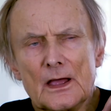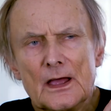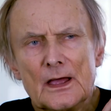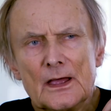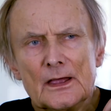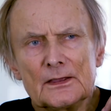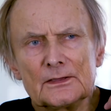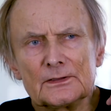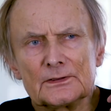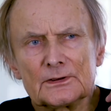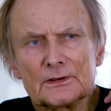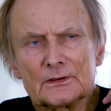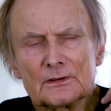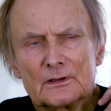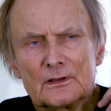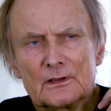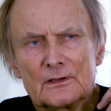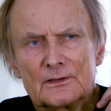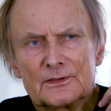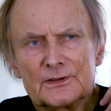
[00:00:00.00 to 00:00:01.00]
And
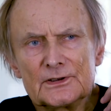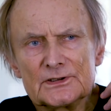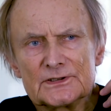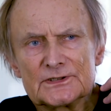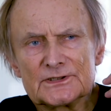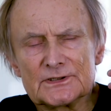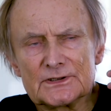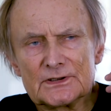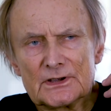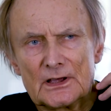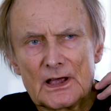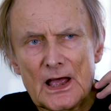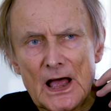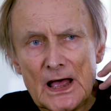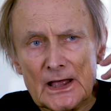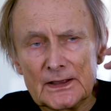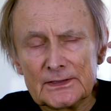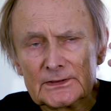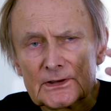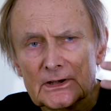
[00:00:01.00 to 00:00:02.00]
this
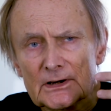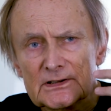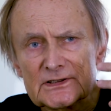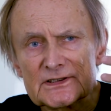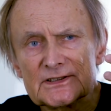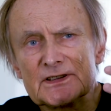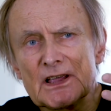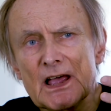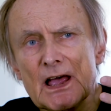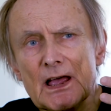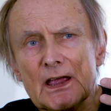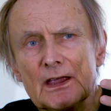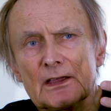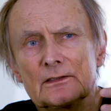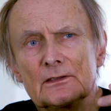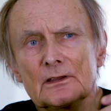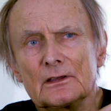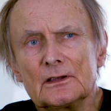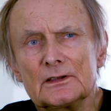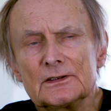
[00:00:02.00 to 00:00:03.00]

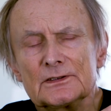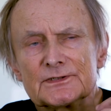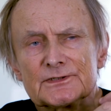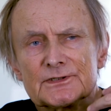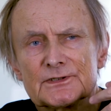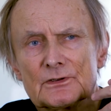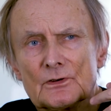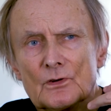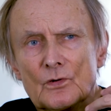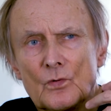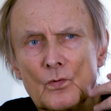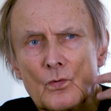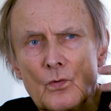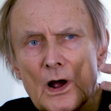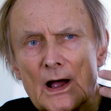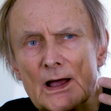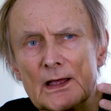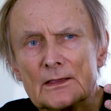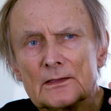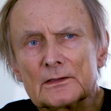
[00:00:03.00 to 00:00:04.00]
Anderssein is
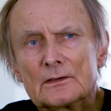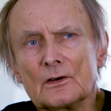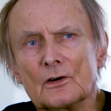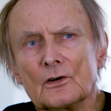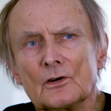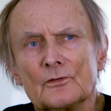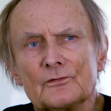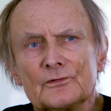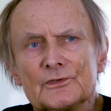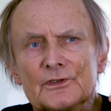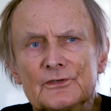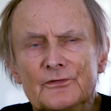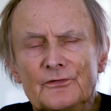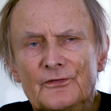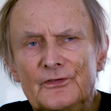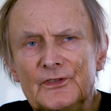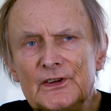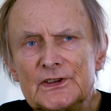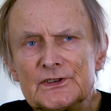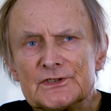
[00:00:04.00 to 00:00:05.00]
one of the
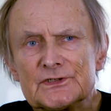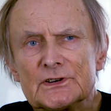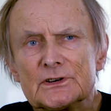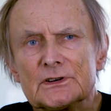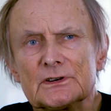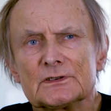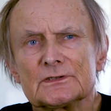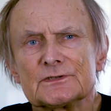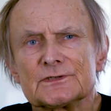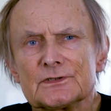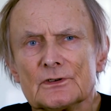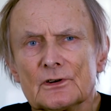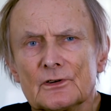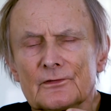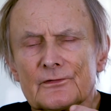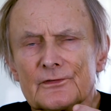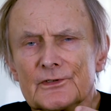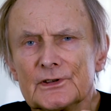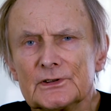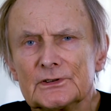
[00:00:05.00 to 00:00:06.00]
features
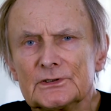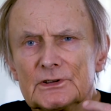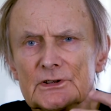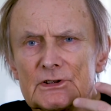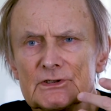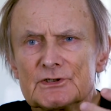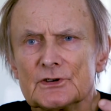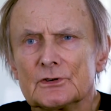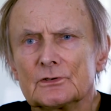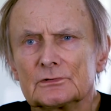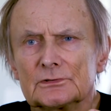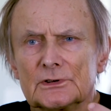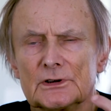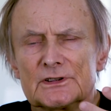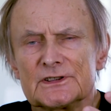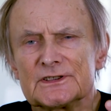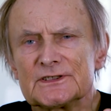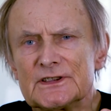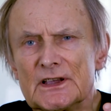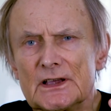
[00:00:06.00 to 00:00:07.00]
of the disorder
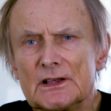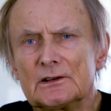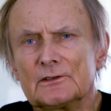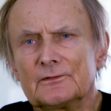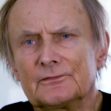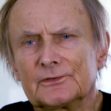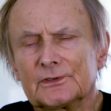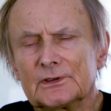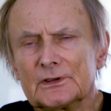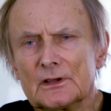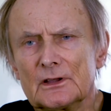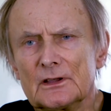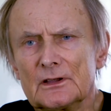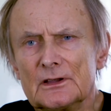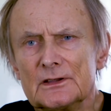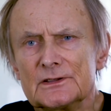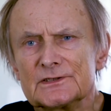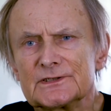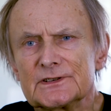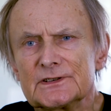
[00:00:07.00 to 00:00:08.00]
self
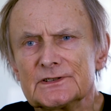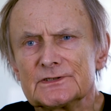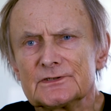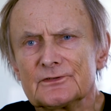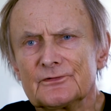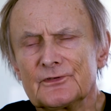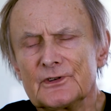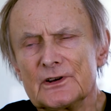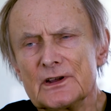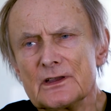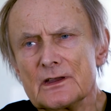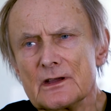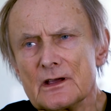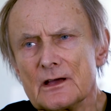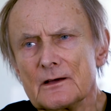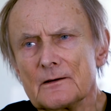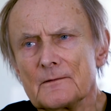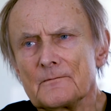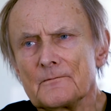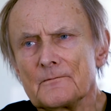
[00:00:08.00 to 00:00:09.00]
in schizophrenia.